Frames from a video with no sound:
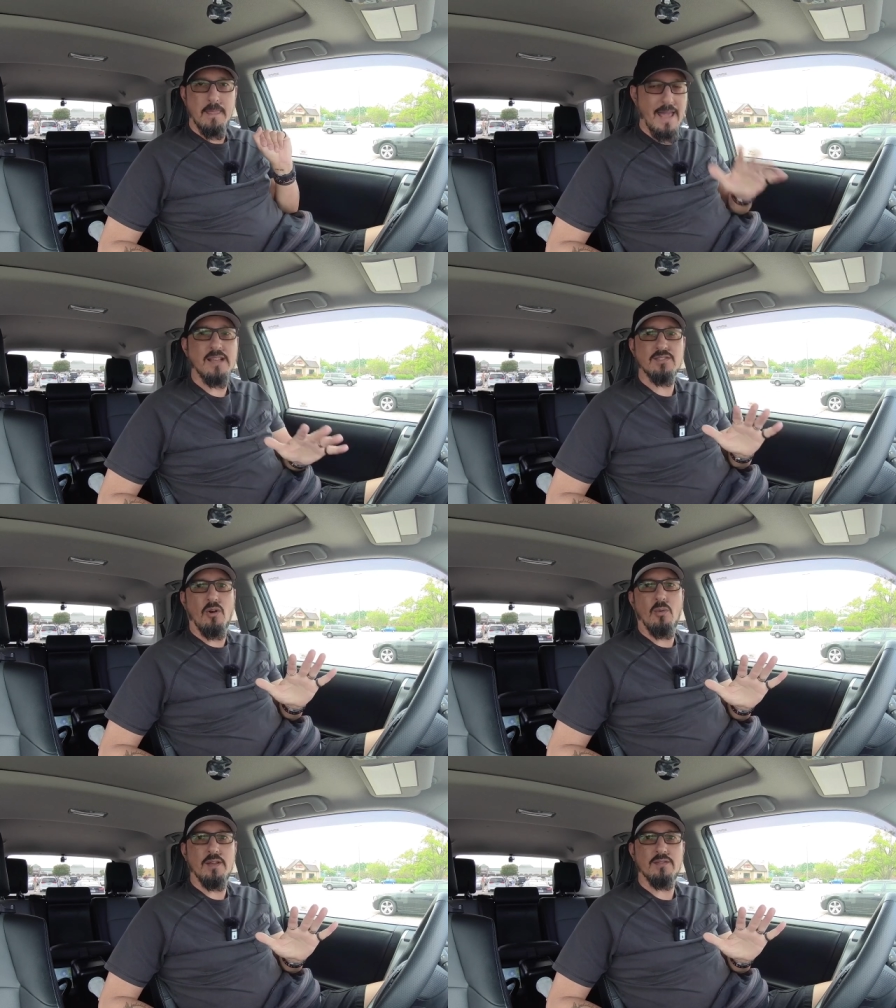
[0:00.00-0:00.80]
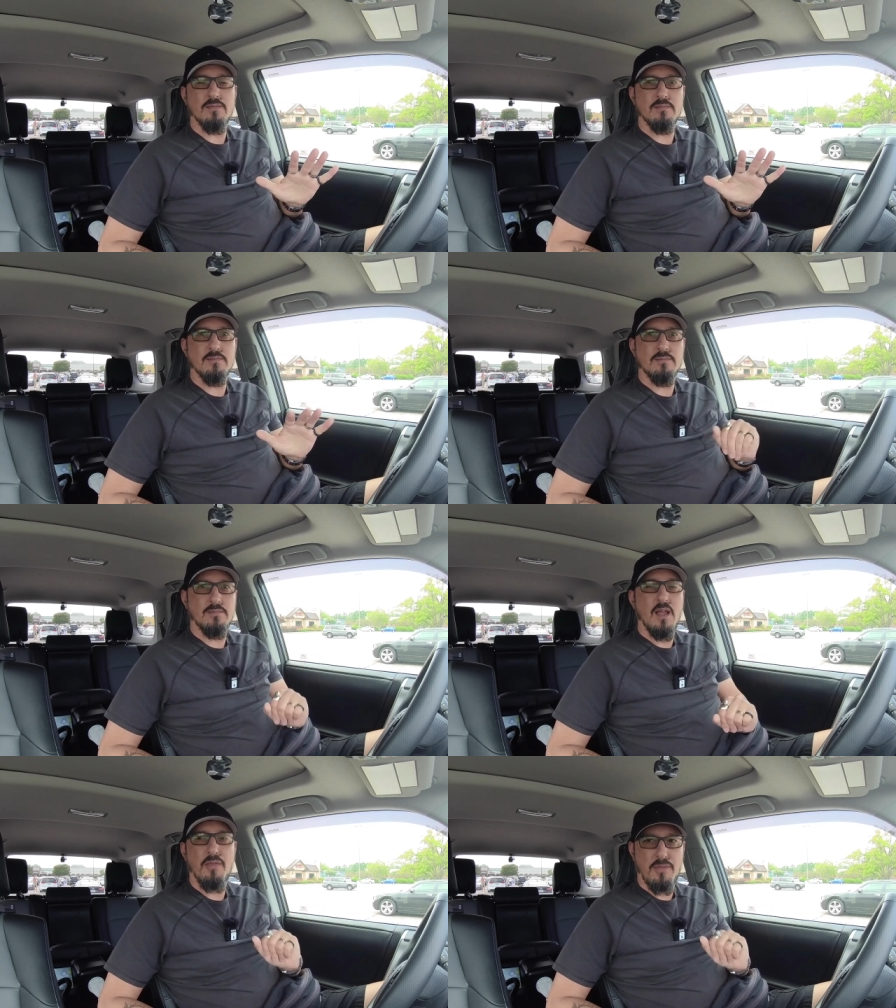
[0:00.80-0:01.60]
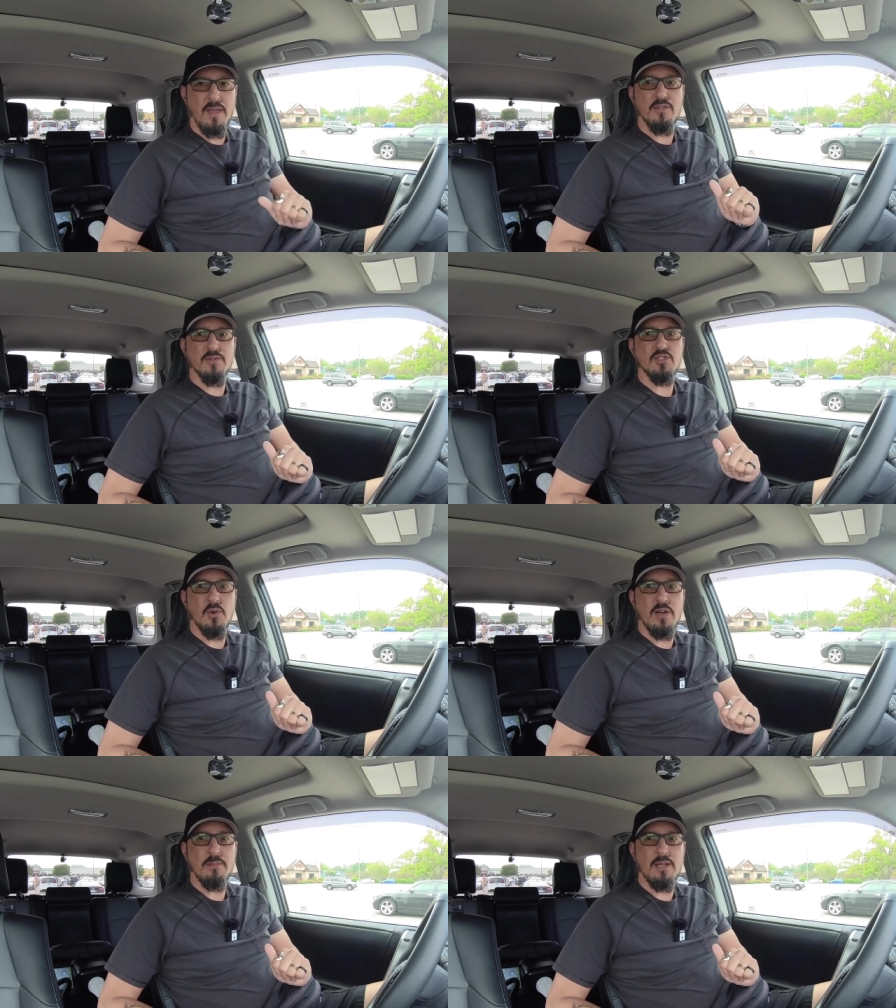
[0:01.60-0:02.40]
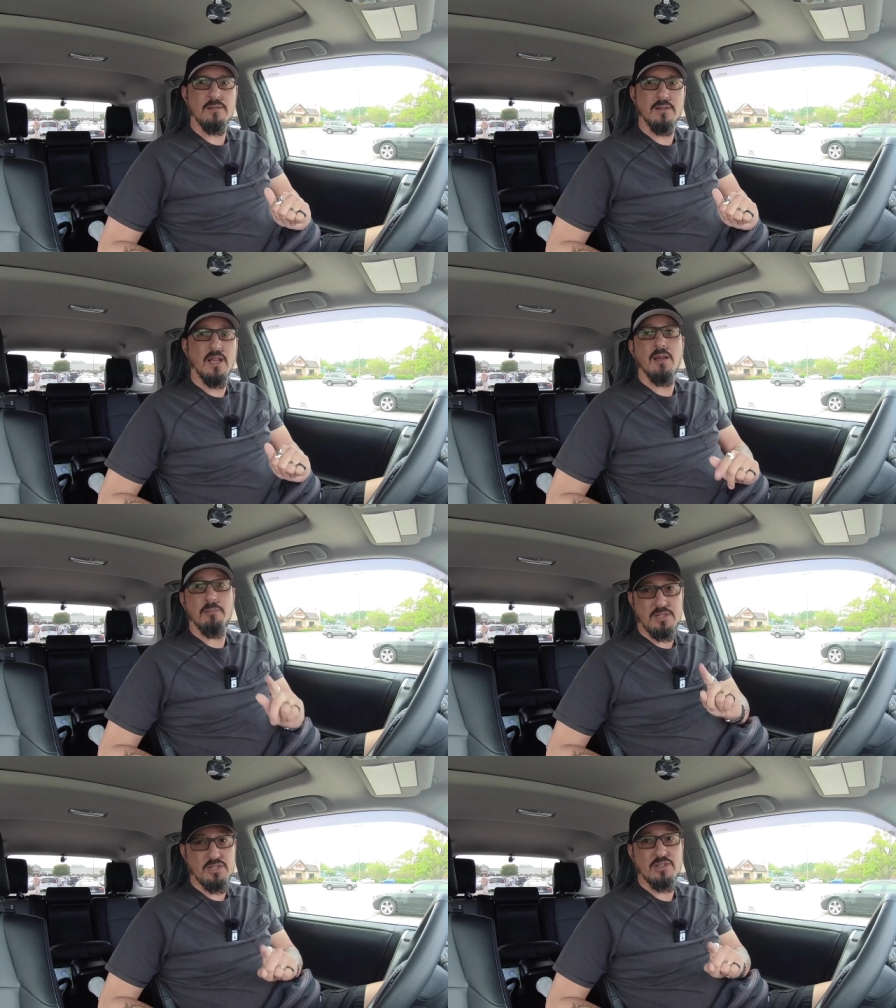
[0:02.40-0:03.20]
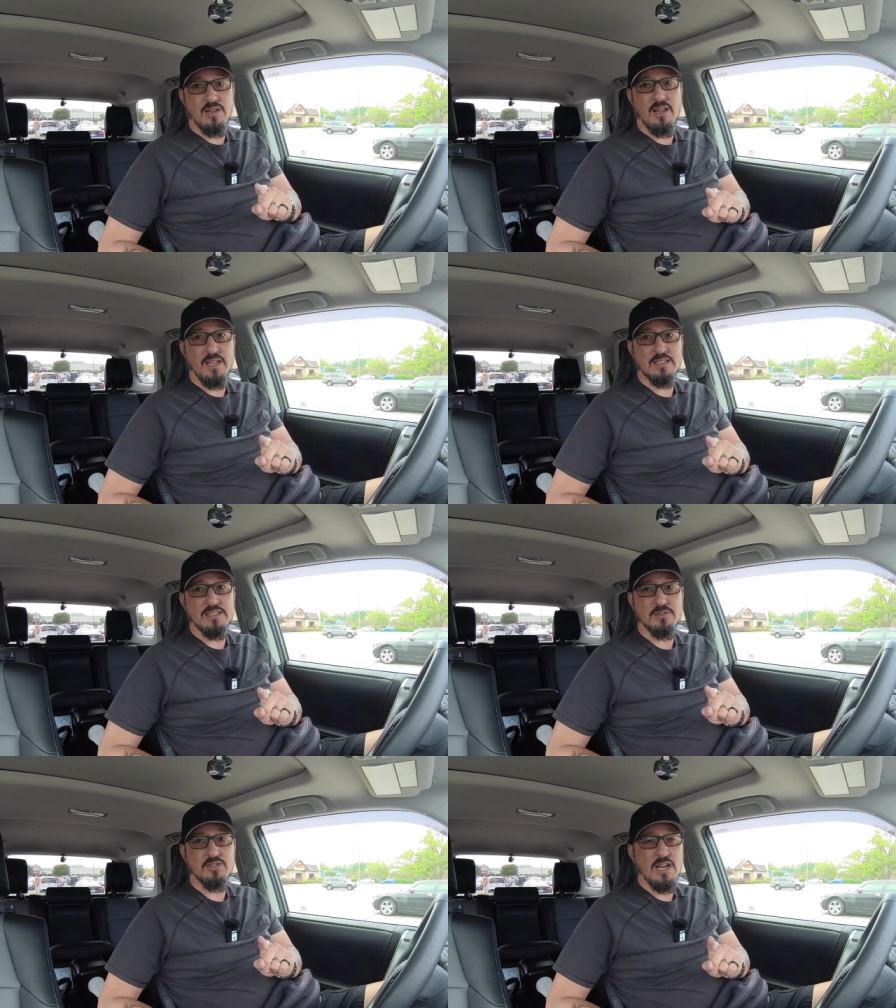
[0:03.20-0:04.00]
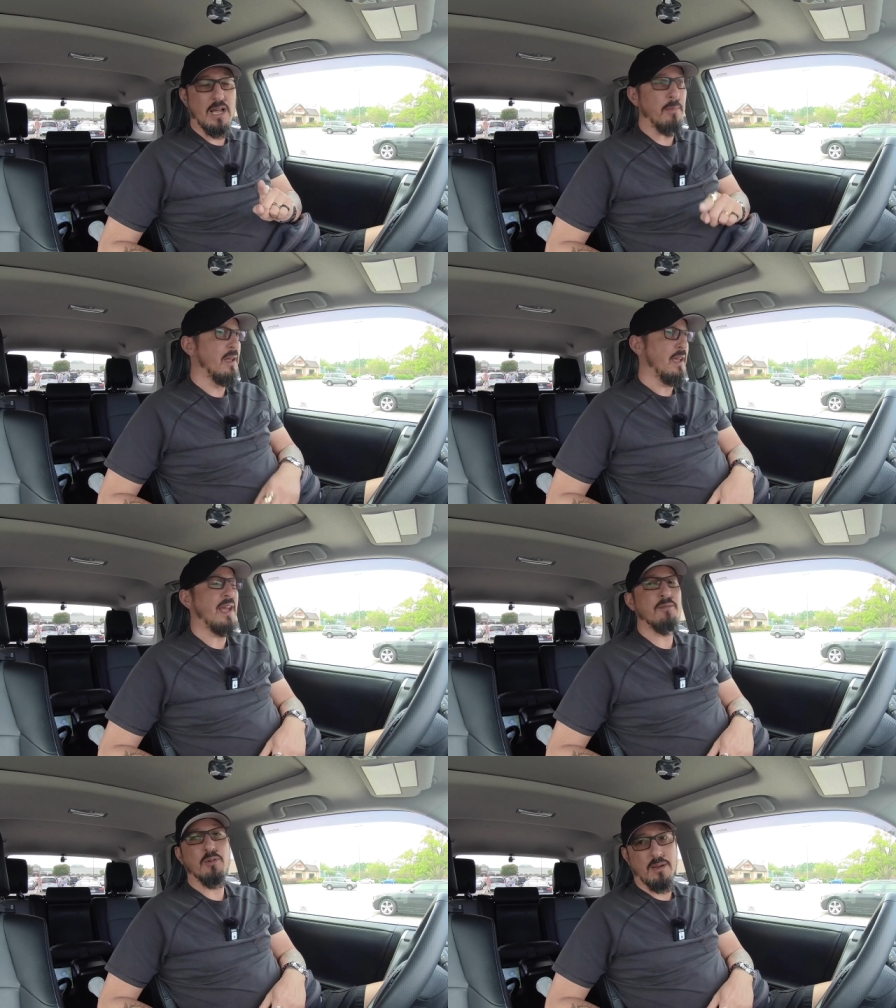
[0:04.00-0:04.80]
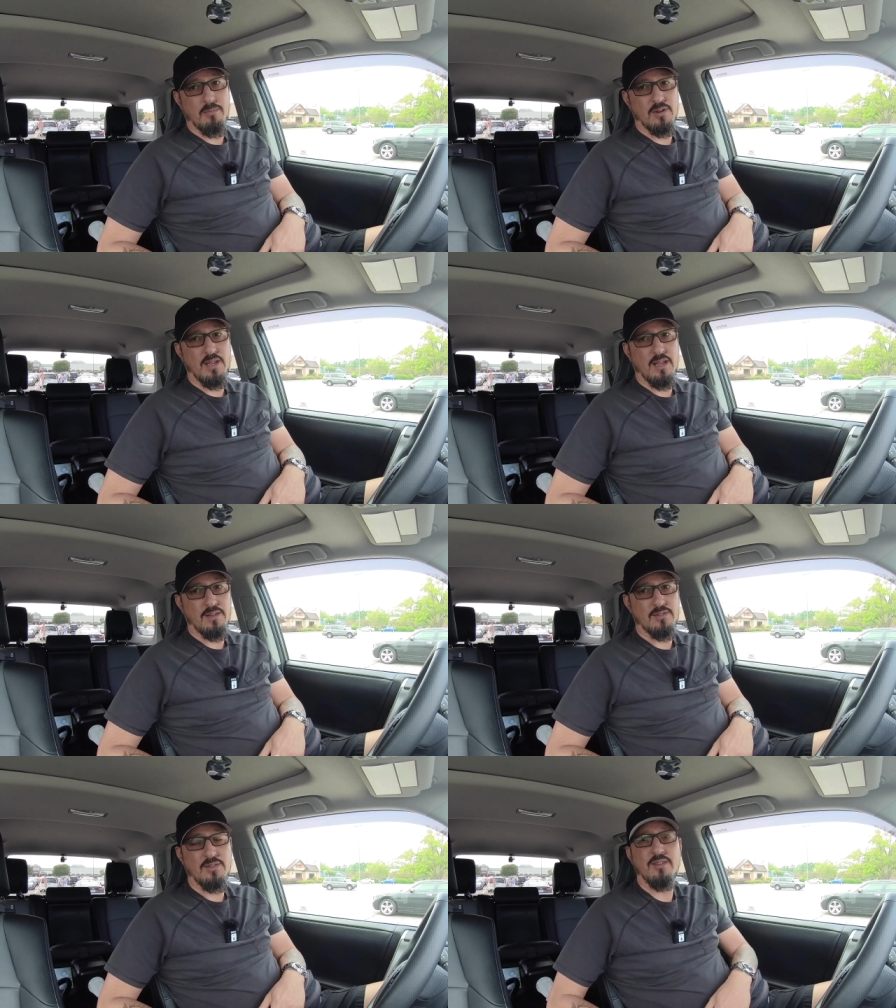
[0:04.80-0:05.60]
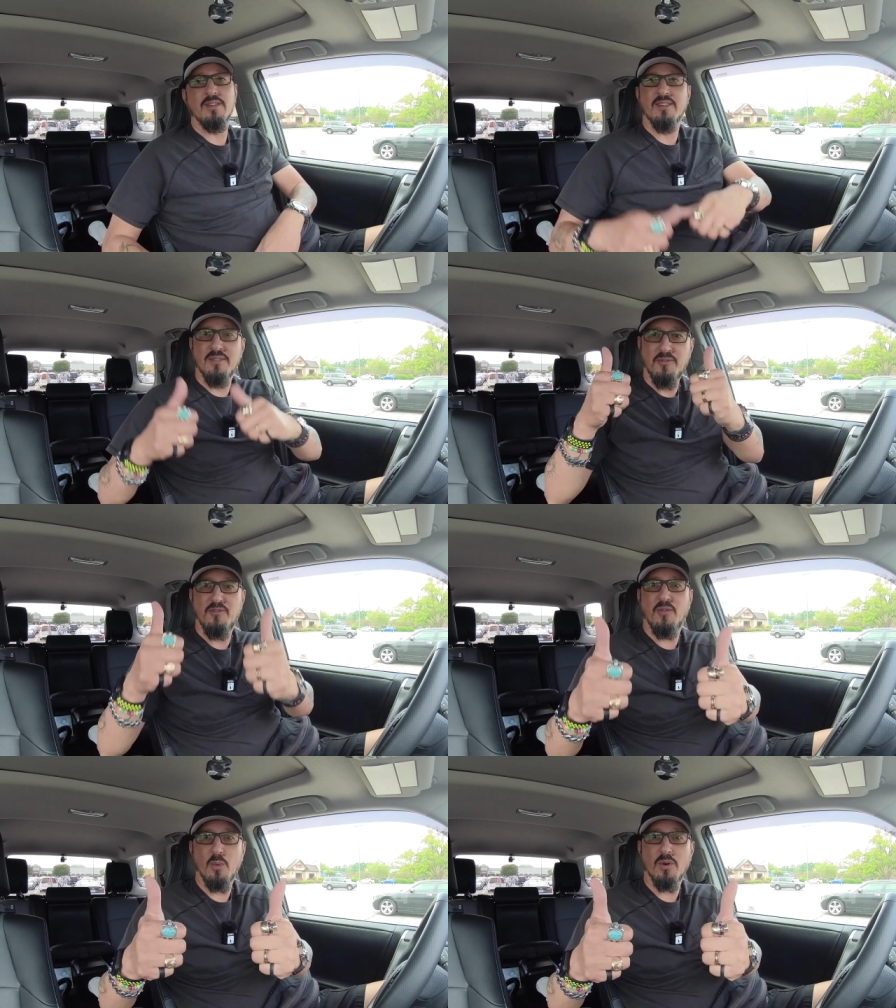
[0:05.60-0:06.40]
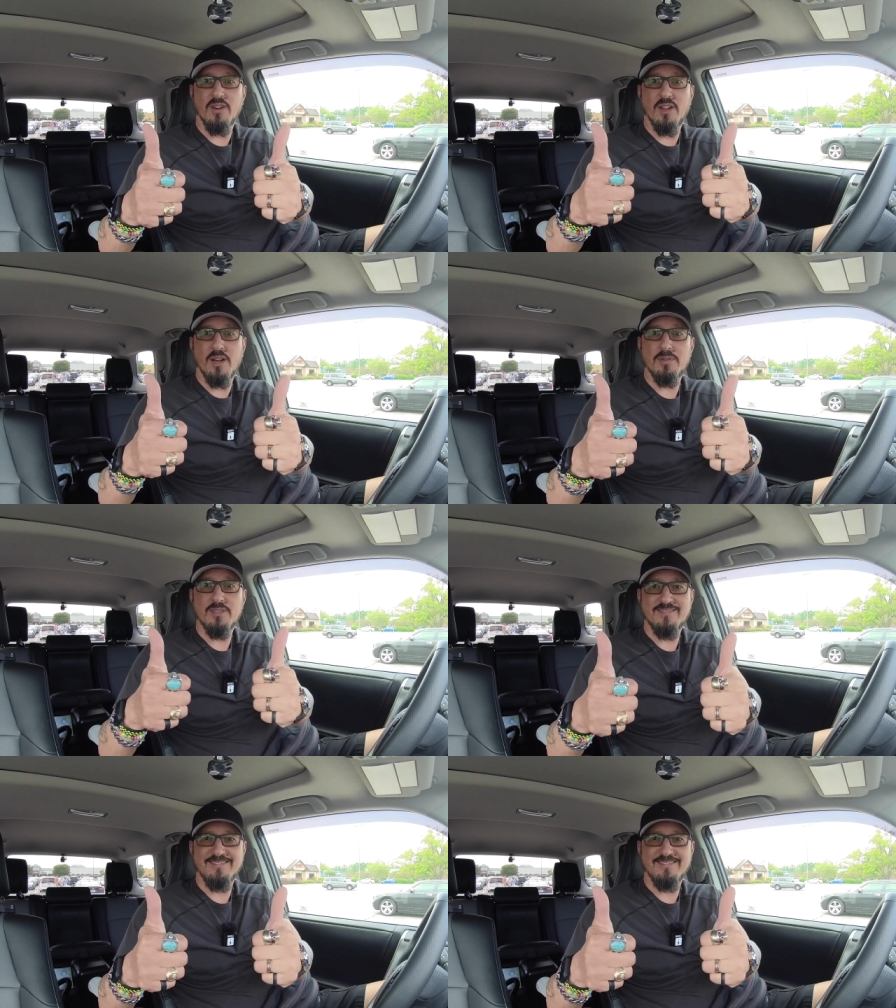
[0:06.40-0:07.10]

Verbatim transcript: As always, thank you for joining me. Be sure to like and subscribe. And remember, kids, forward and up.